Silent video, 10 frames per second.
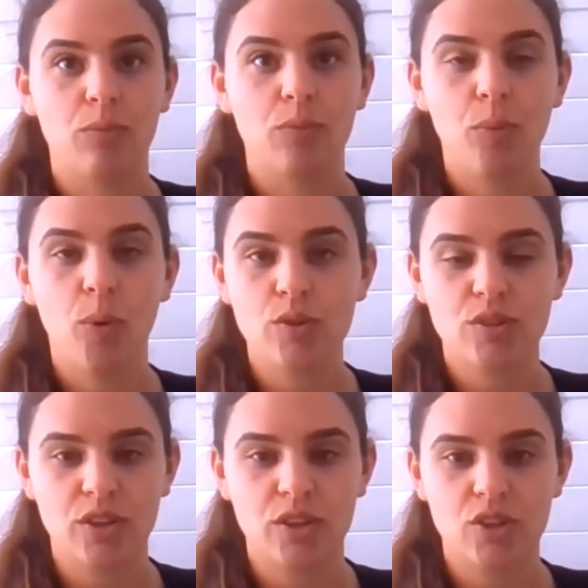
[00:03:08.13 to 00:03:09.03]

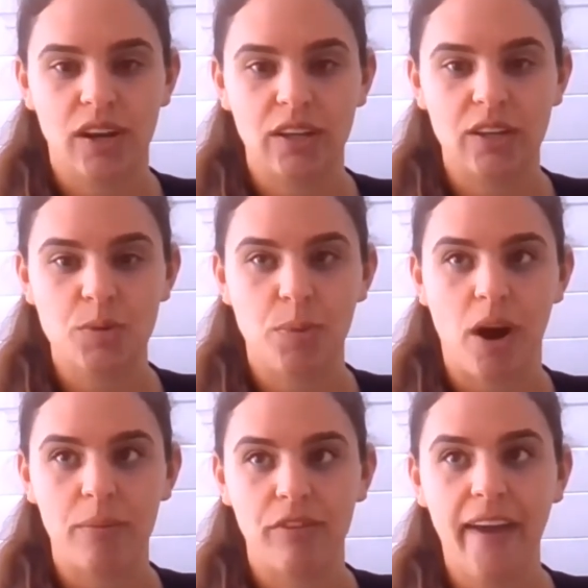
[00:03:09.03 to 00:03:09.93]
reports to the Australian
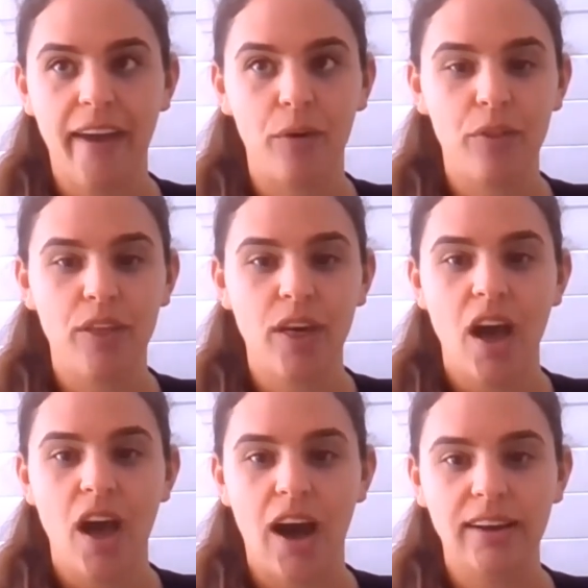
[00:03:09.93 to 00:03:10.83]
Department of Health,
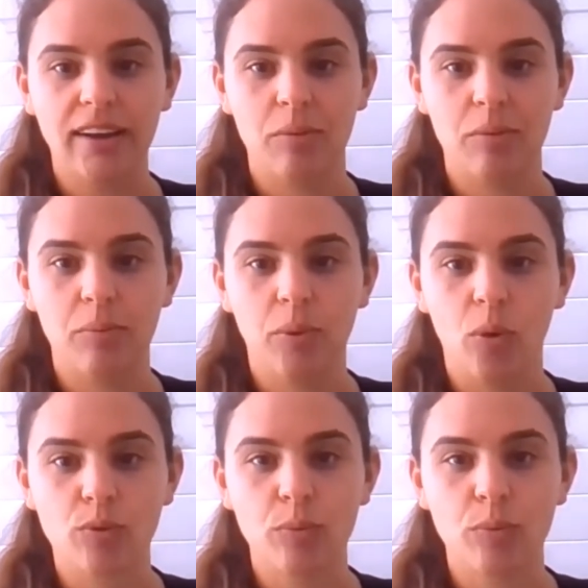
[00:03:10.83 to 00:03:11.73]
RDN
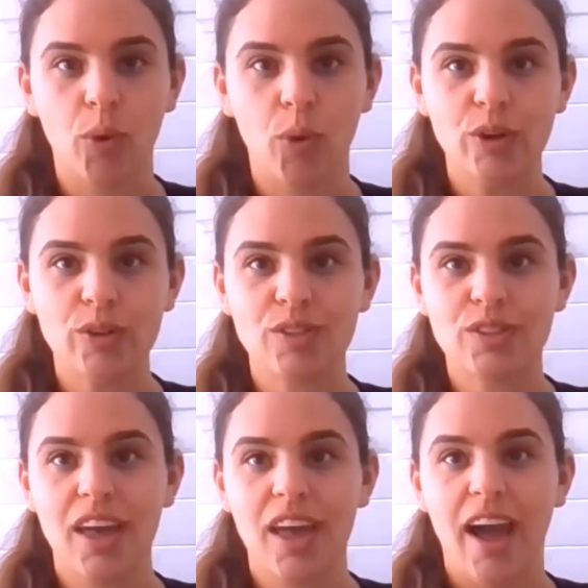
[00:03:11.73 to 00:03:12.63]
board reports,